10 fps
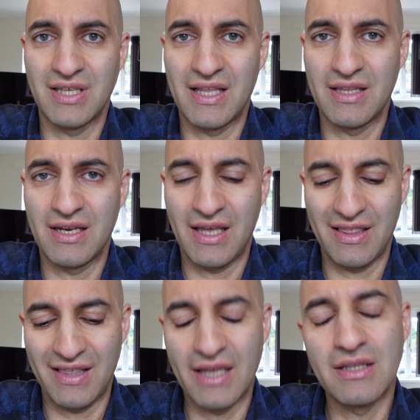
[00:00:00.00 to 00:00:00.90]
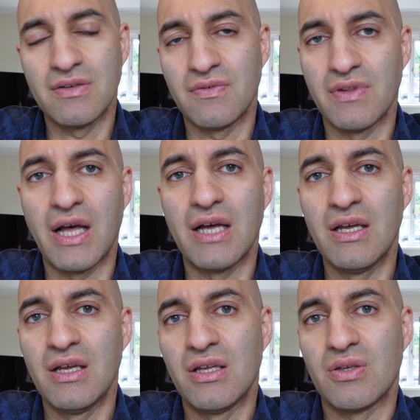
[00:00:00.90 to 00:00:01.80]
and then at the end of that
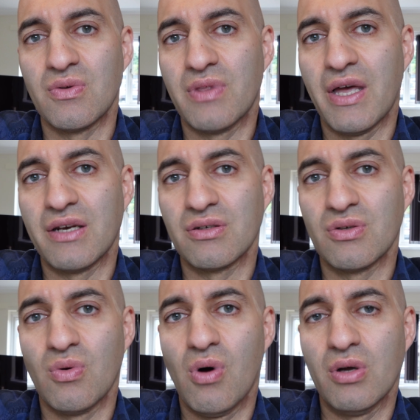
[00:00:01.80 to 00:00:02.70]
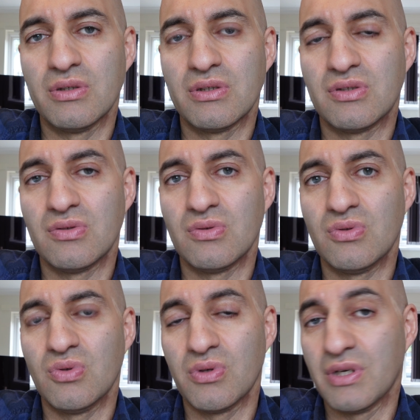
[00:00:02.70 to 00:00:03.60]
you then go on to
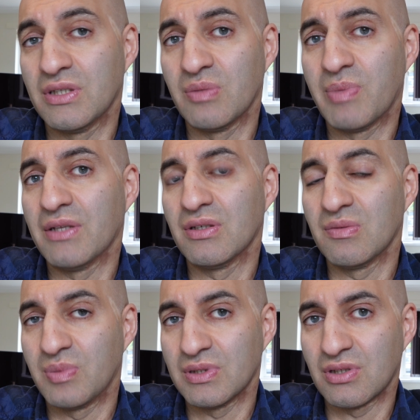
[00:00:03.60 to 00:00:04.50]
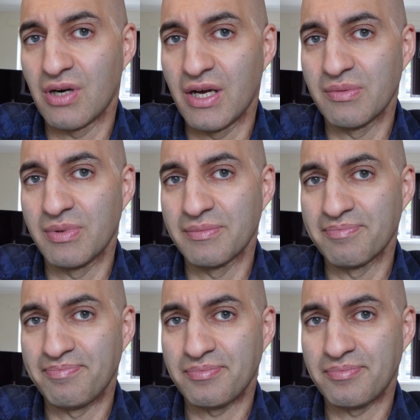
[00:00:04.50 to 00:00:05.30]
do your independent prescribing